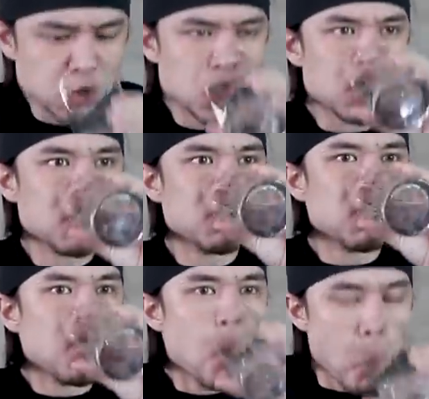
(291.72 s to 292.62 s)
You ain't
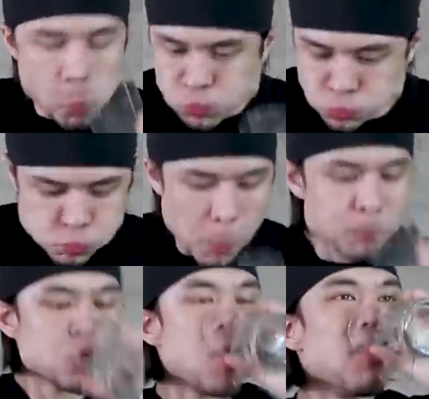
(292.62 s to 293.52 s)
five minutes
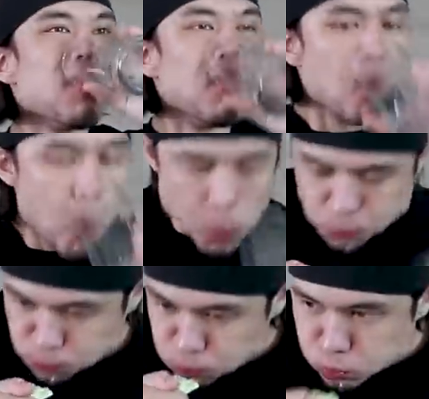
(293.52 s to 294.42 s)
of water,
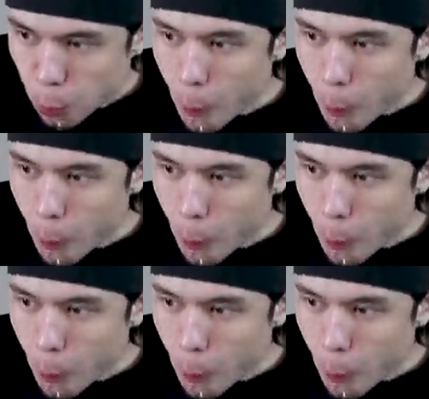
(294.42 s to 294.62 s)
please.